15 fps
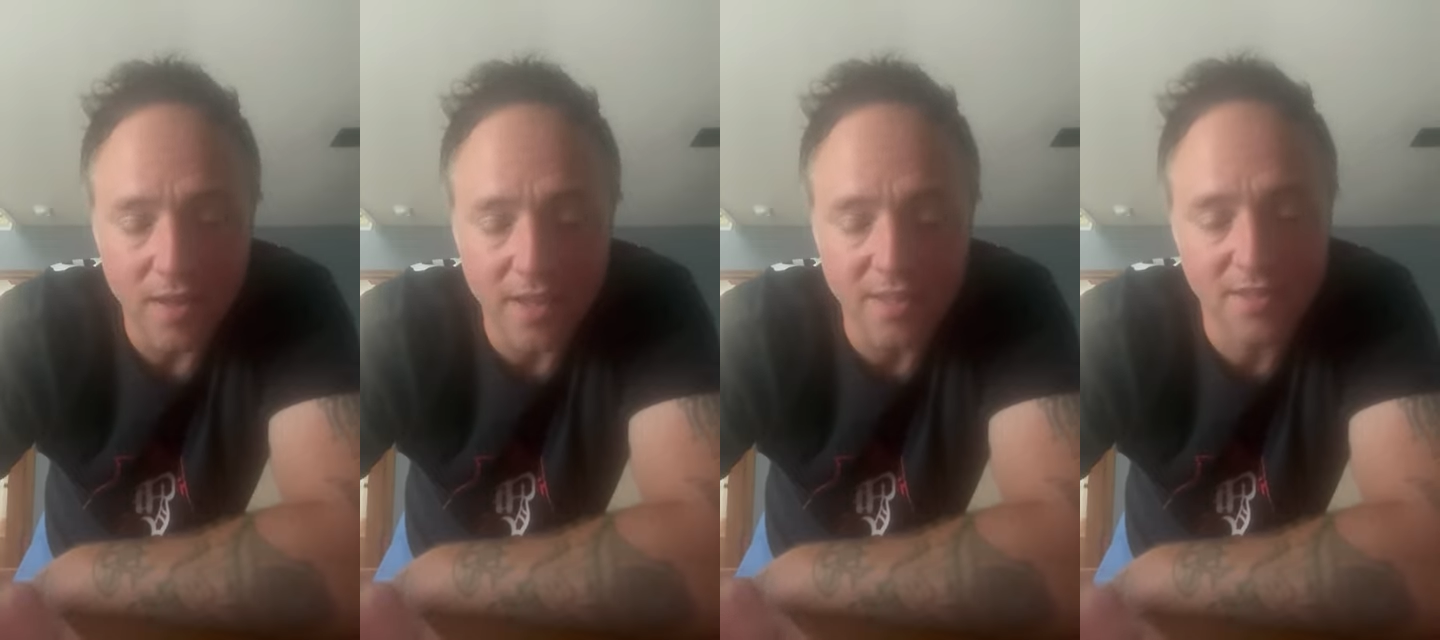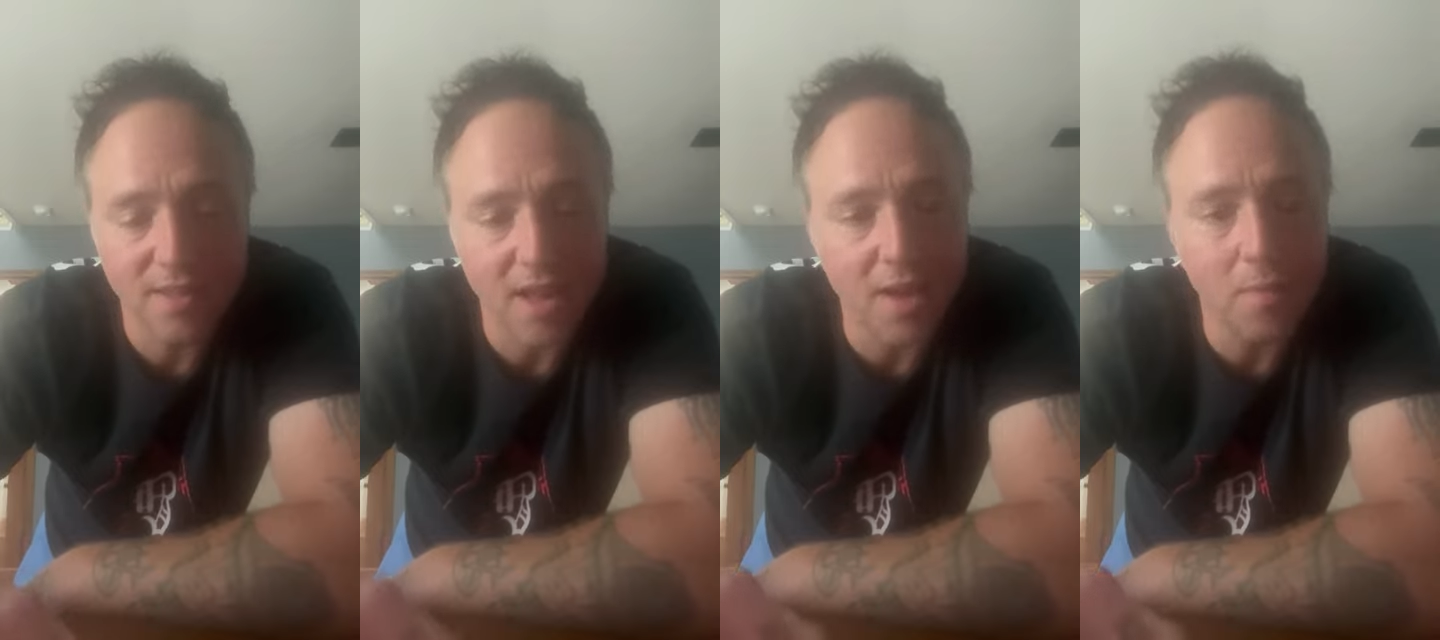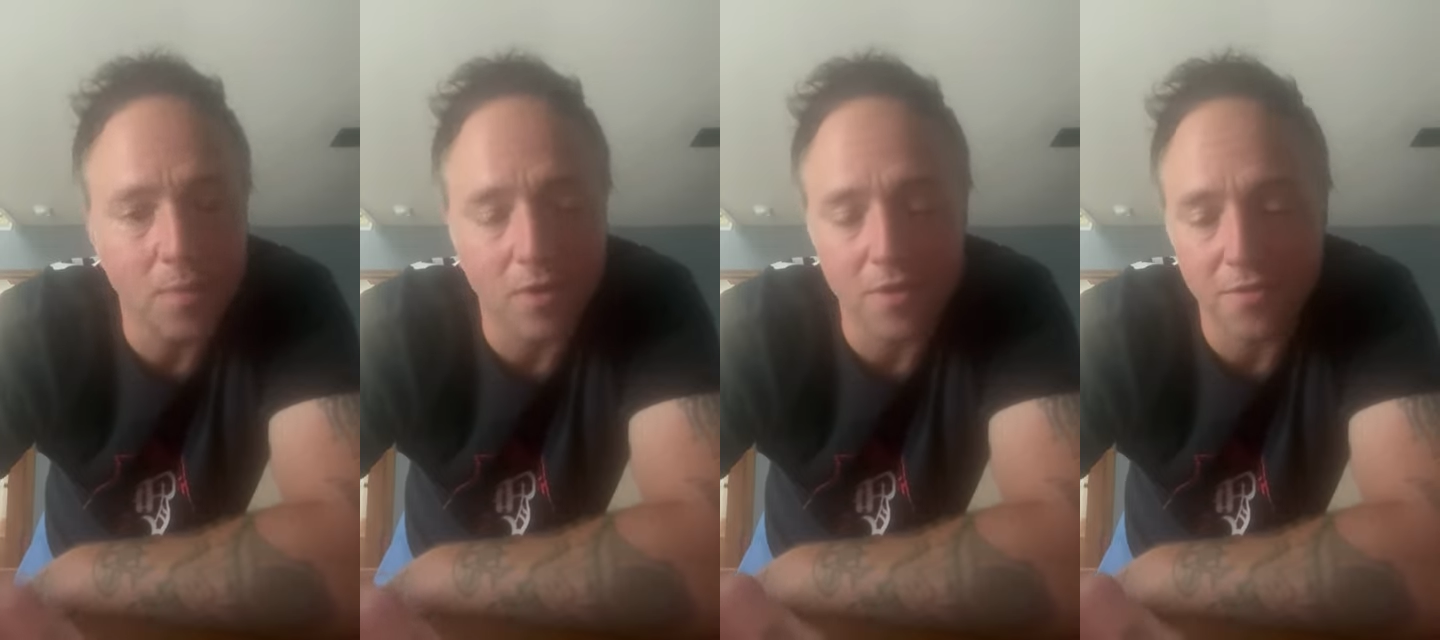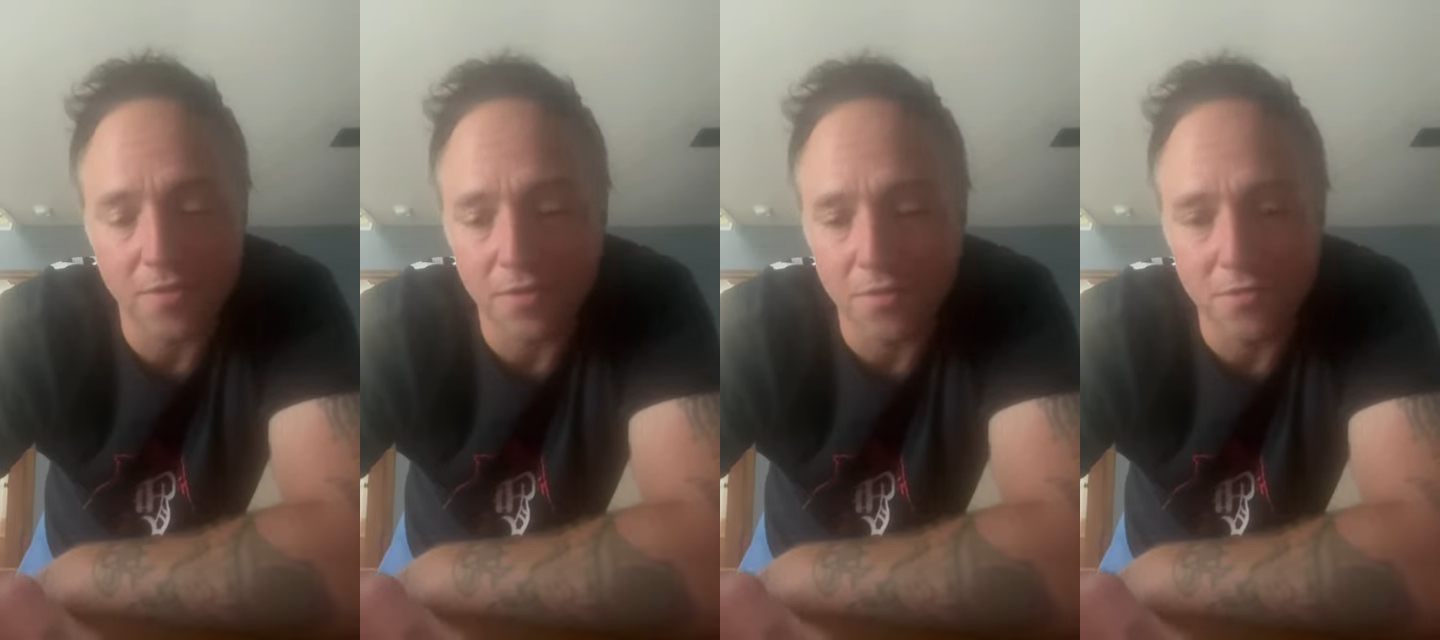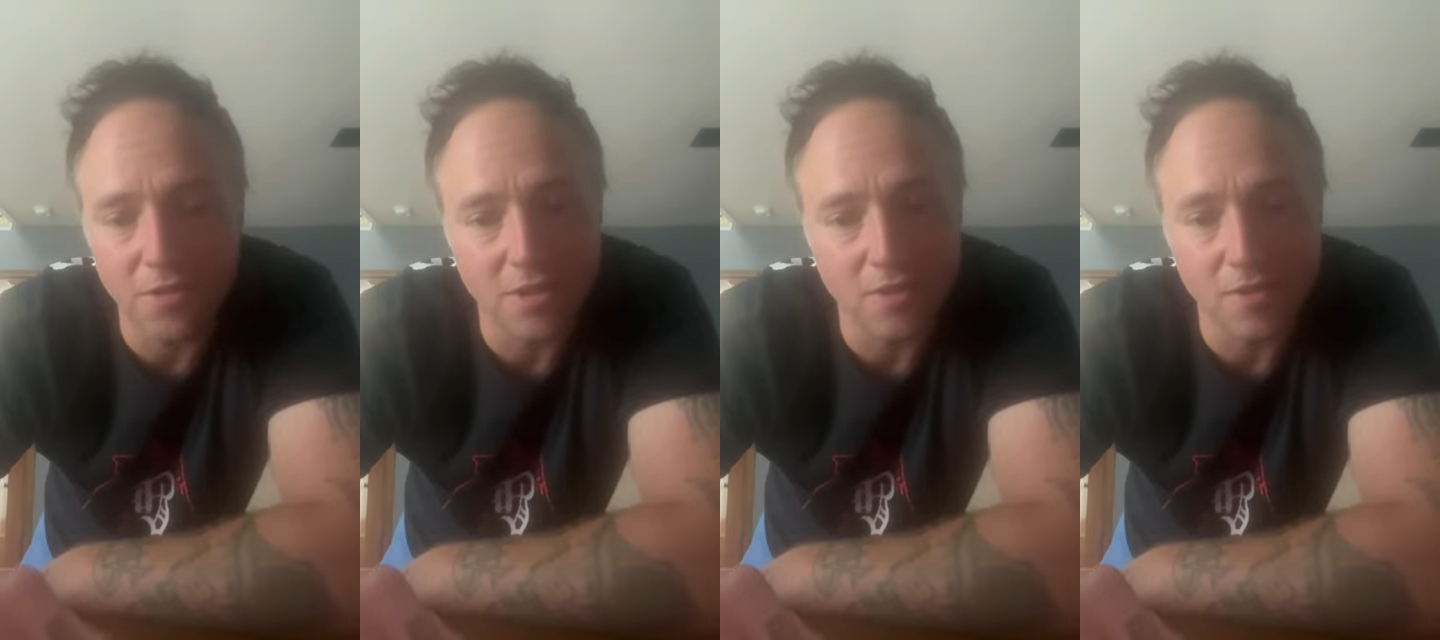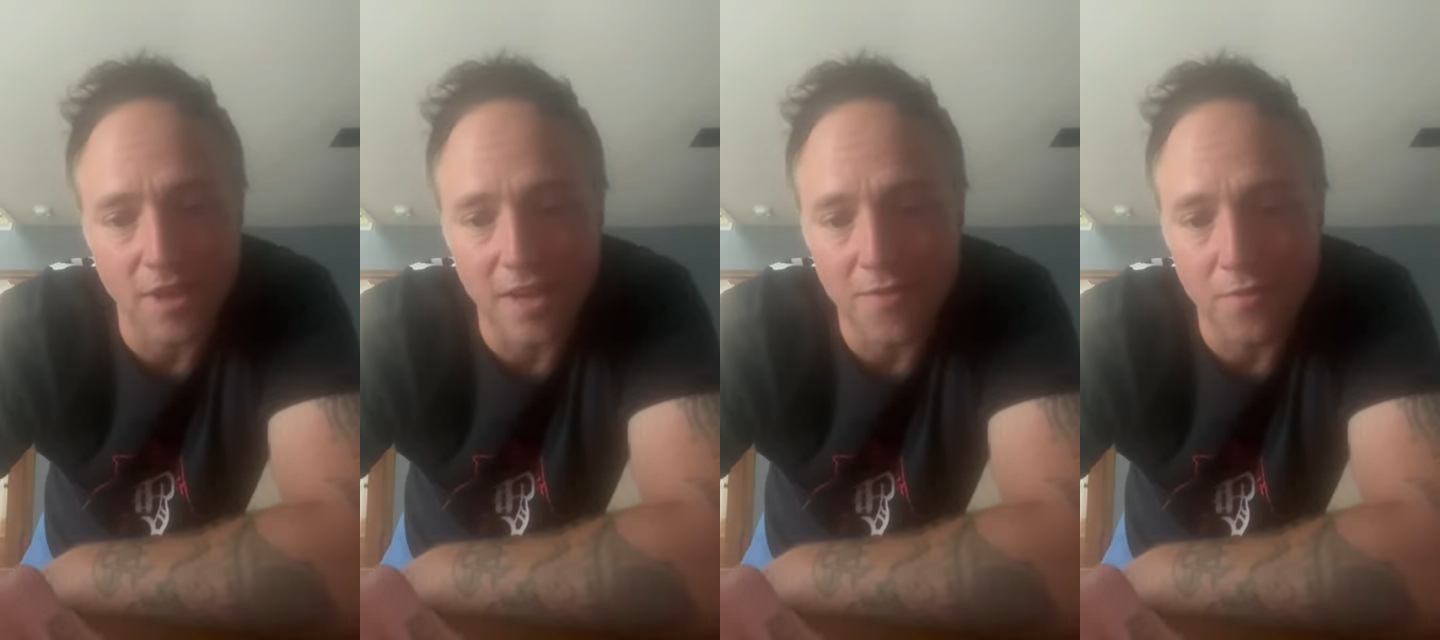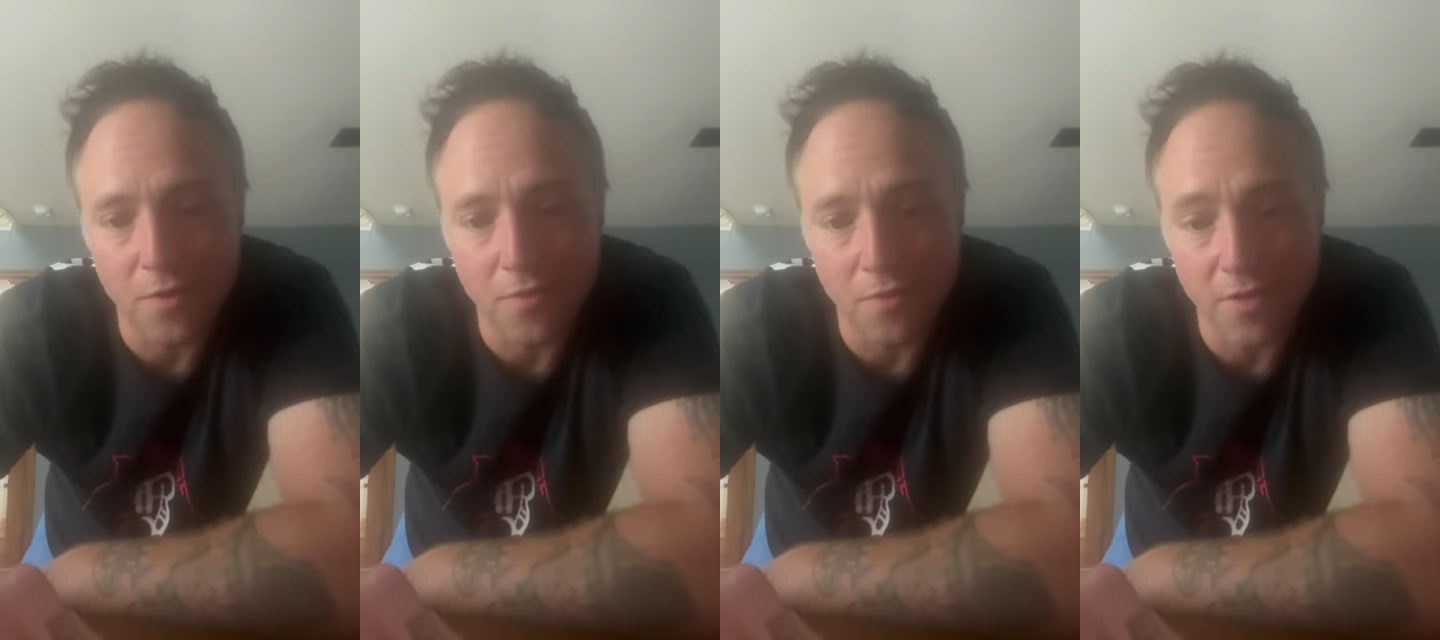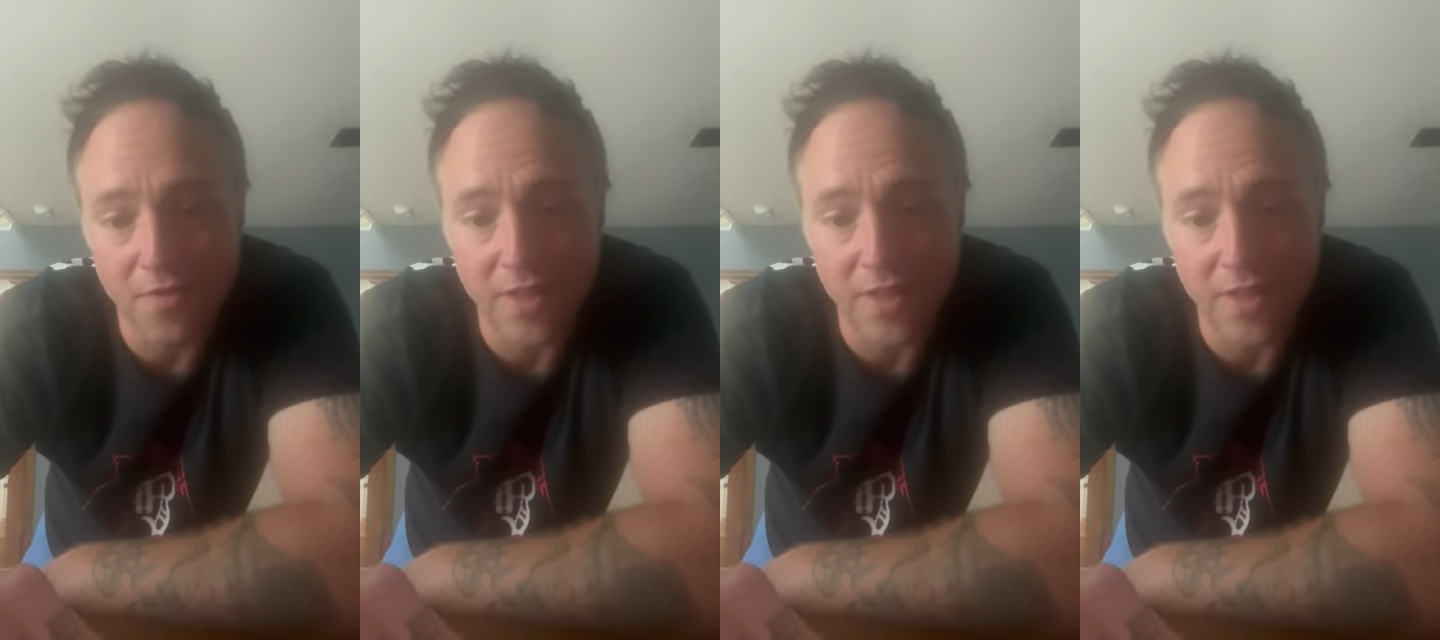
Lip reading: It's not worth losing your life over.